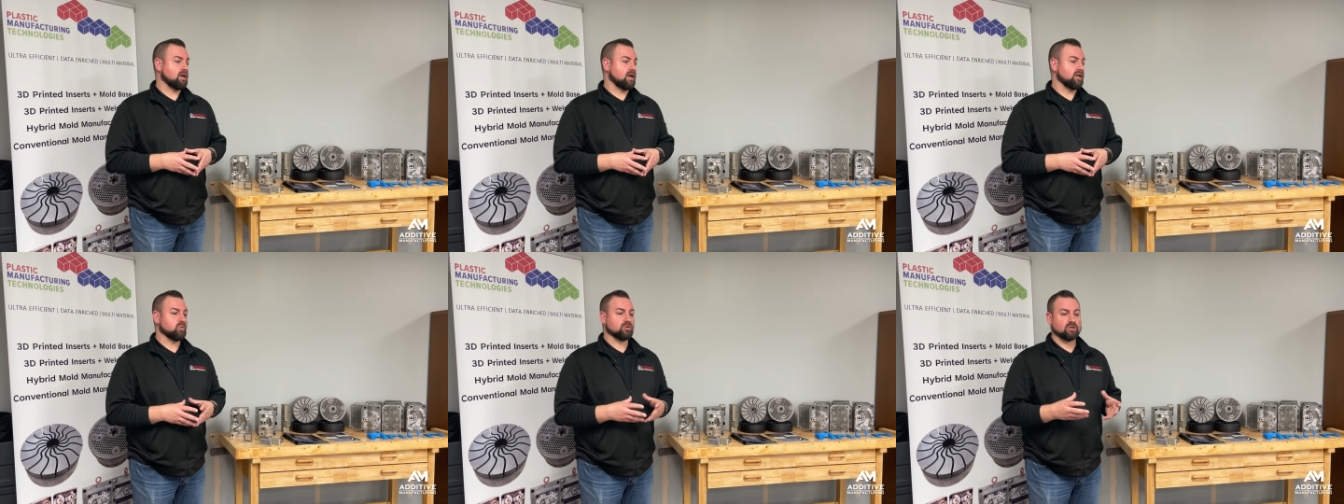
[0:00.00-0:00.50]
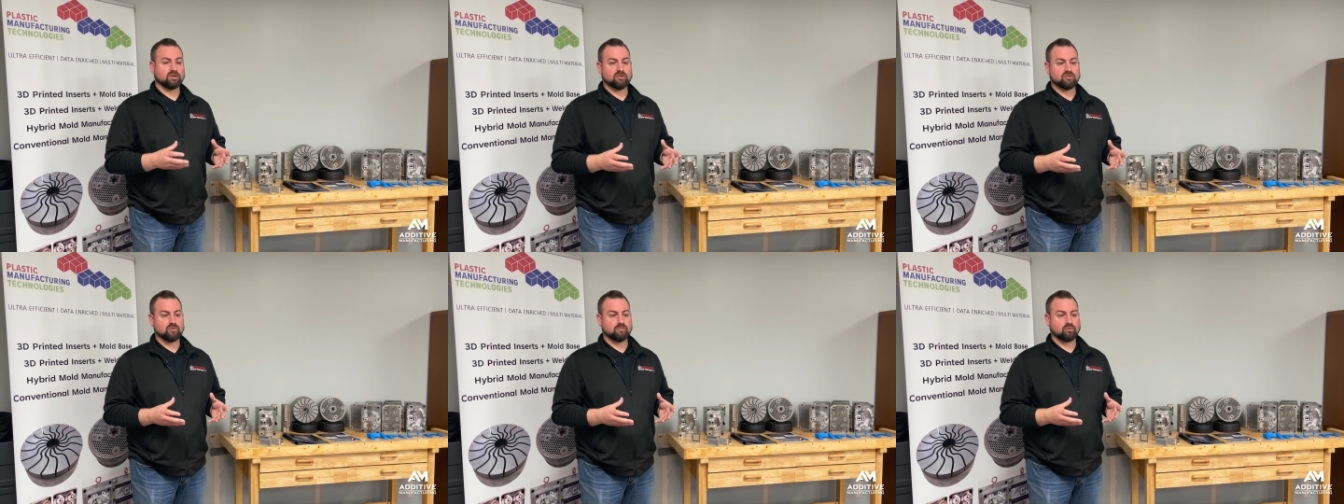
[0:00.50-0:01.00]
Anyone looking
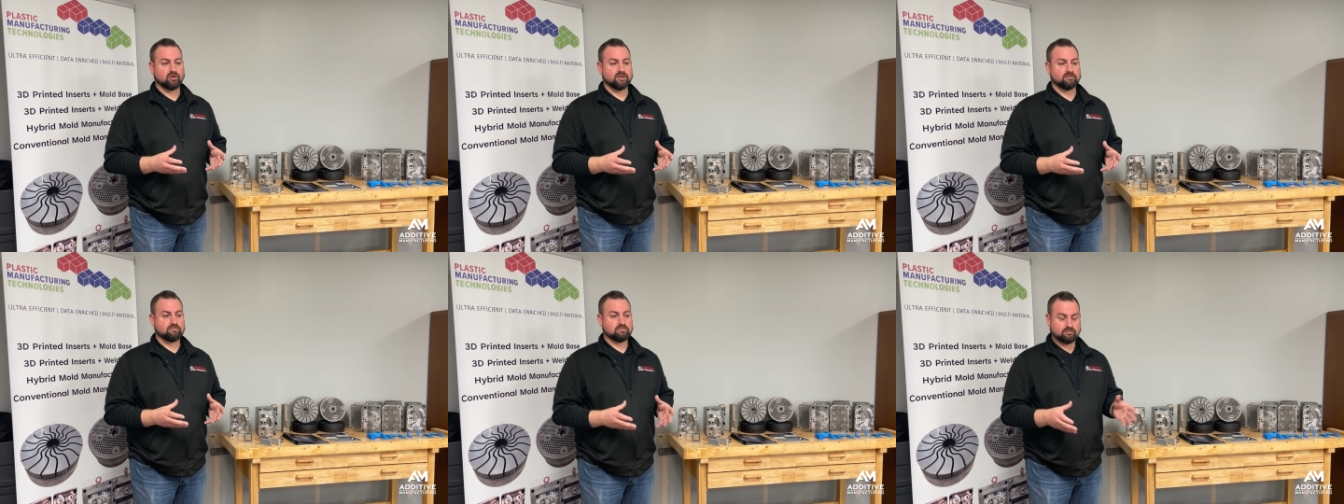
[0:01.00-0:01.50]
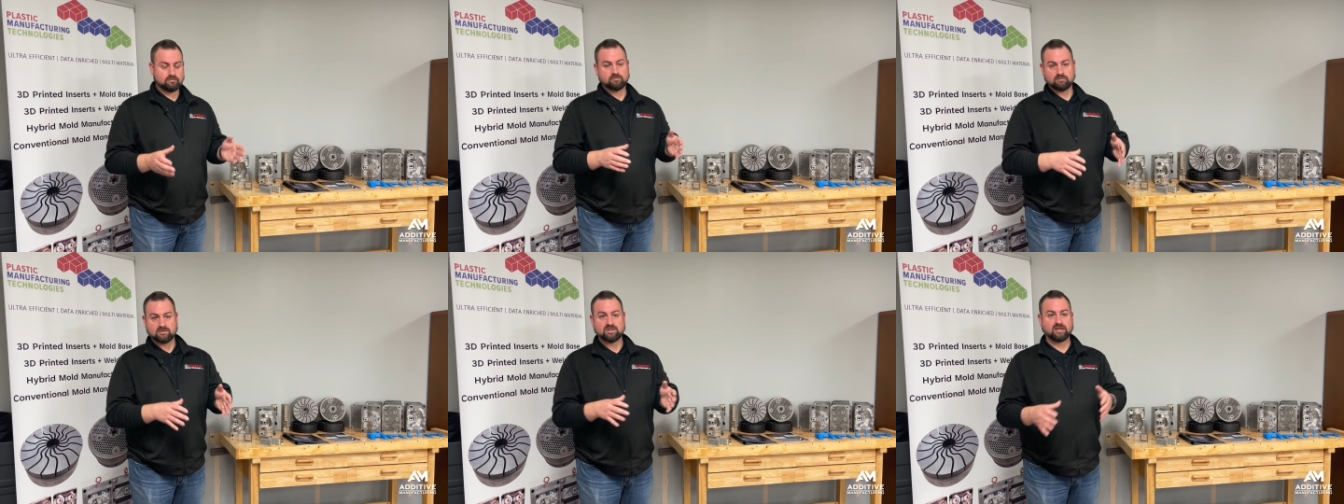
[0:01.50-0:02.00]
to print
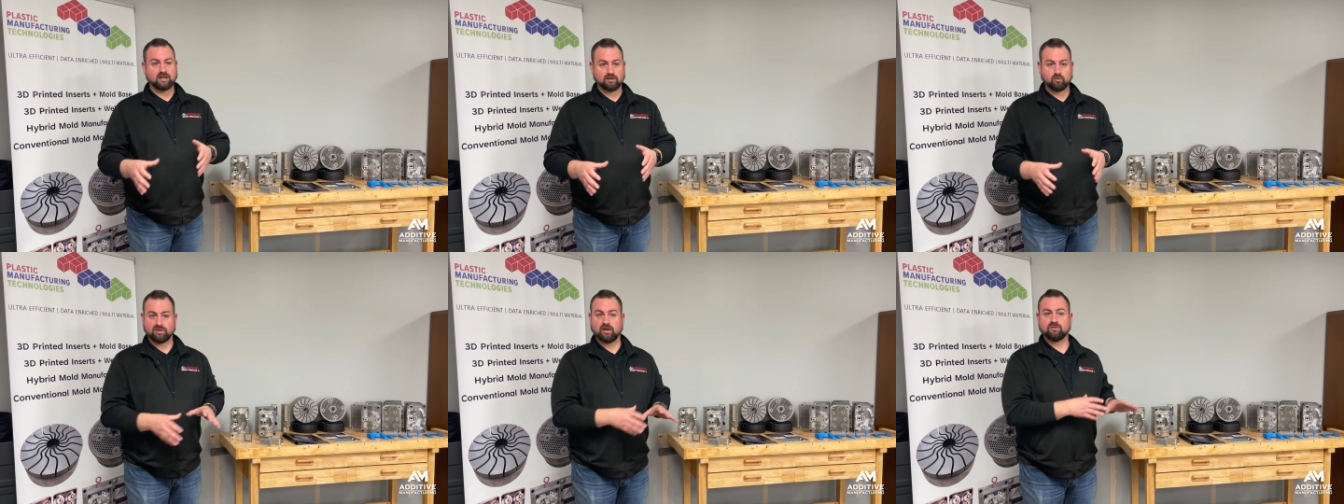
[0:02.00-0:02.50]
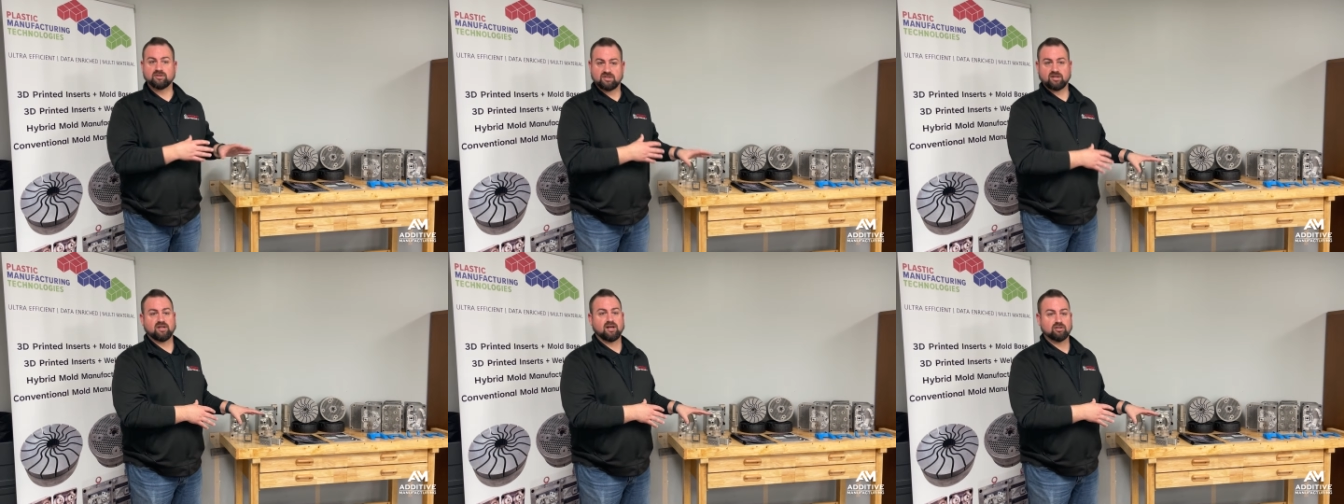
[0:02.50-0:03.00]
today without this
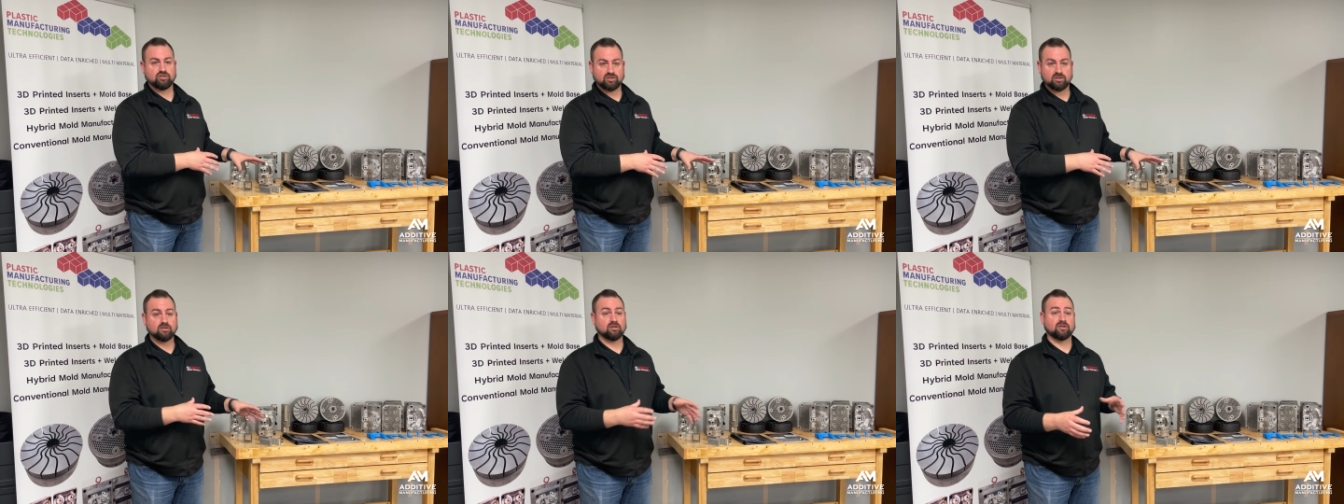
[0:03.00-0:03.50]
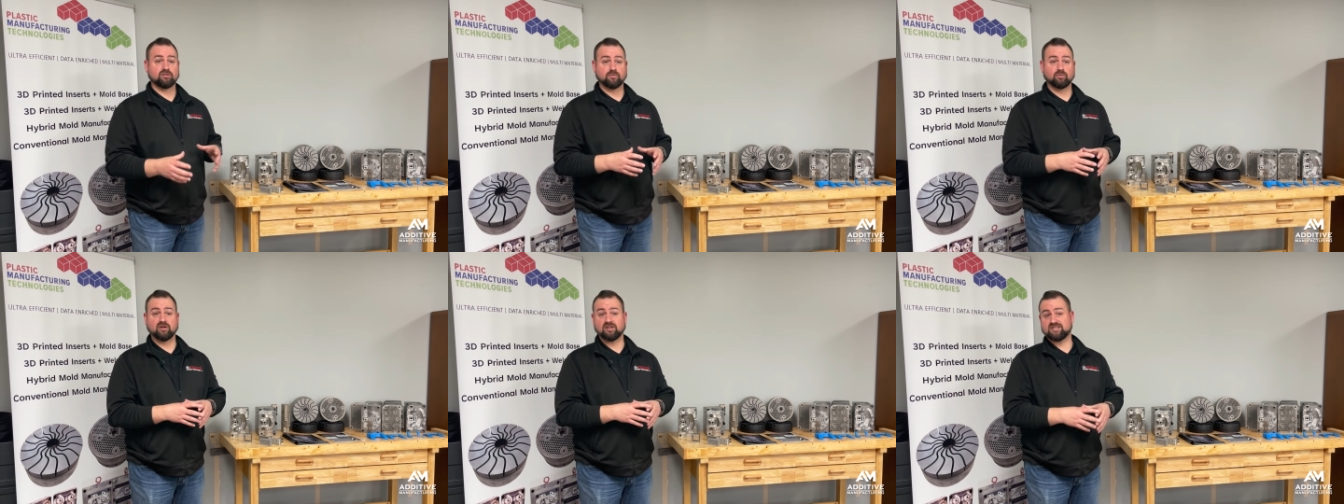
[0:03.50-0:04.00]
technology, looking to
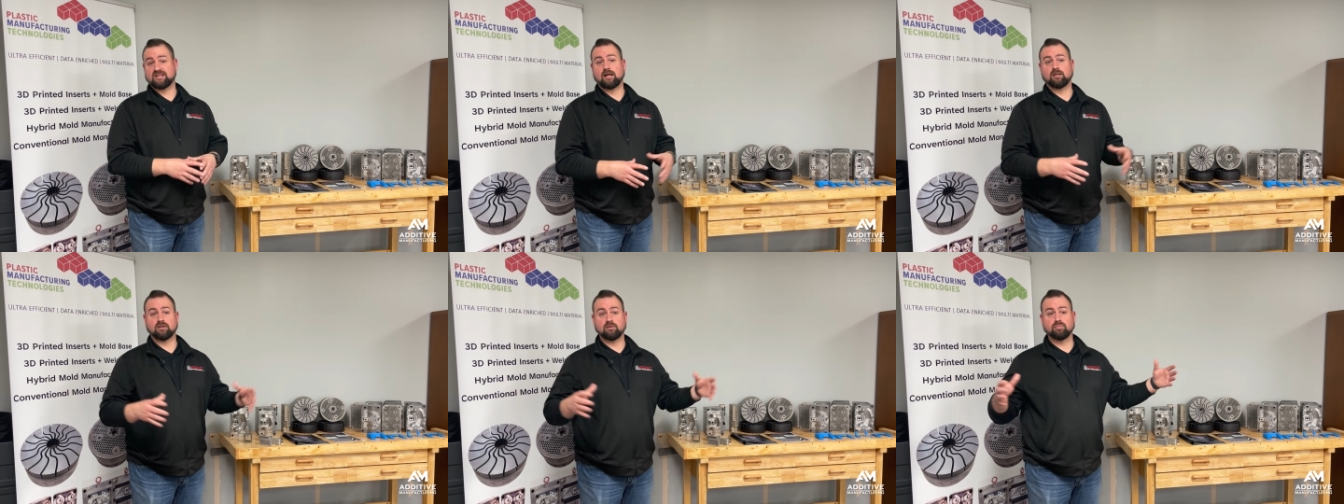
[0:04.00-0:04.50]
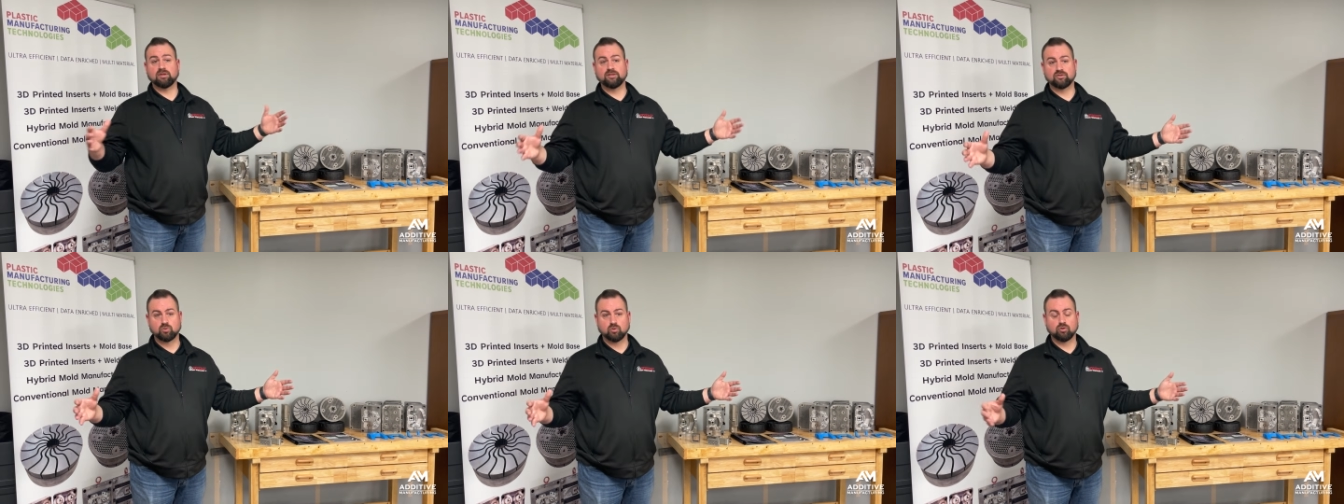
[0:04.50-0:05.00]
print a solid
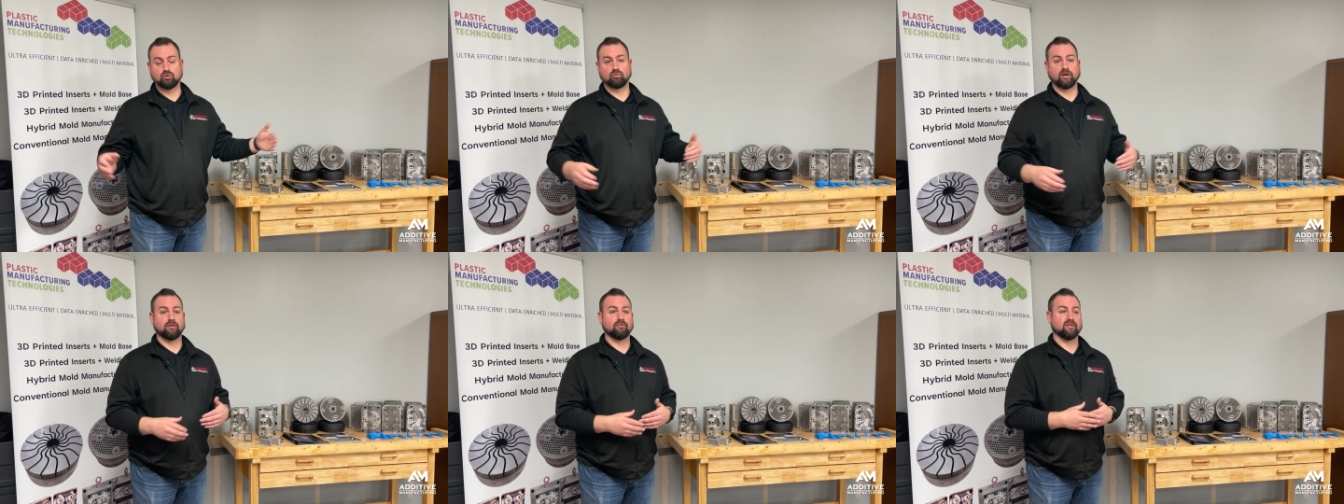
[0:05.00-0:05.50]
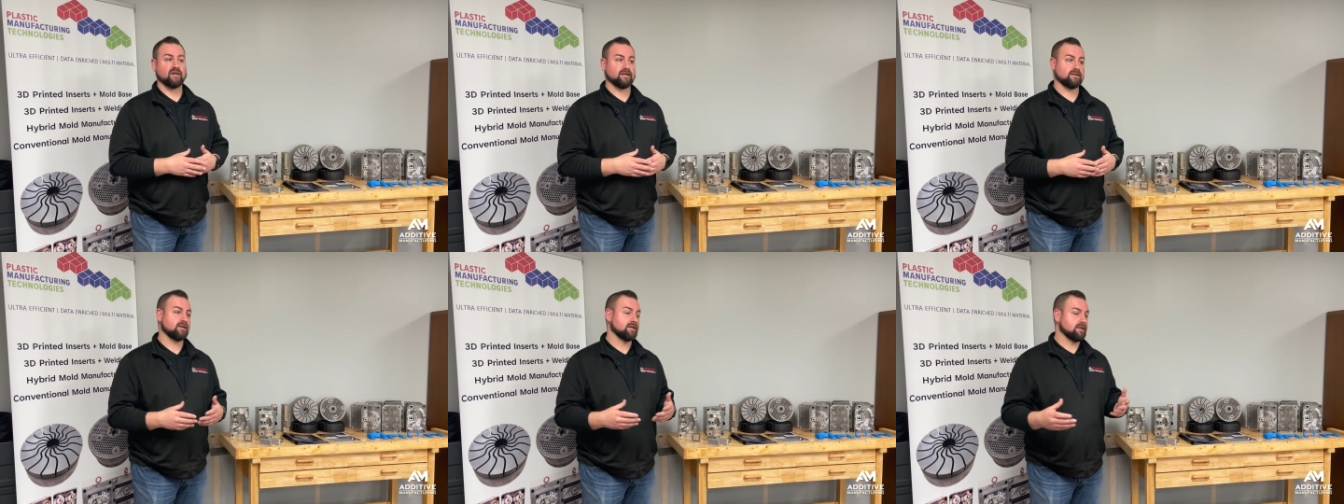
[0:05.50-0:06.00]
complete tool greater
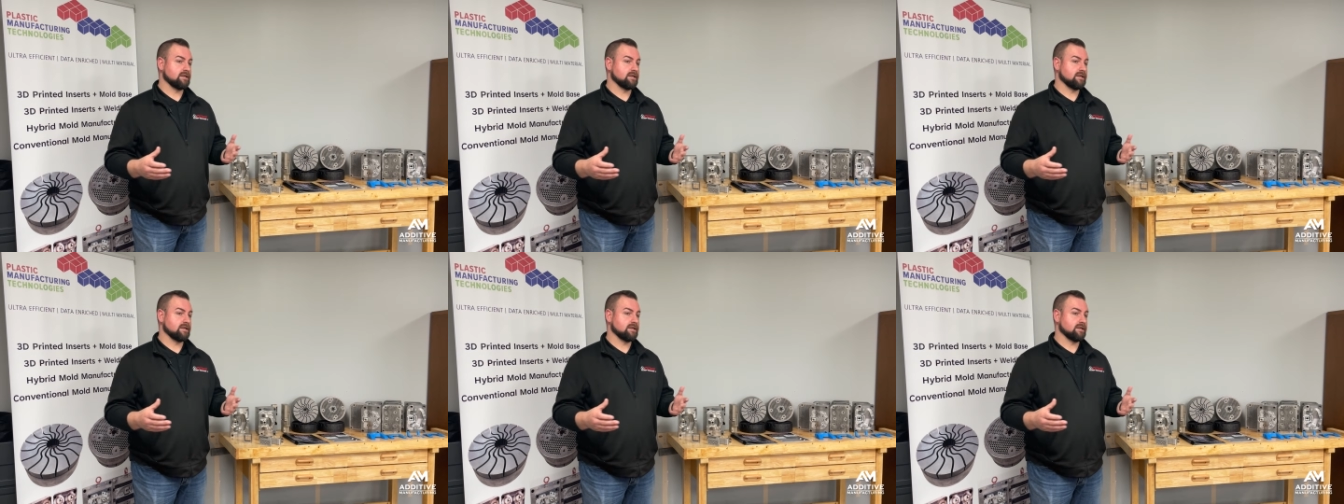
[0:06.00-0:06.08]
than,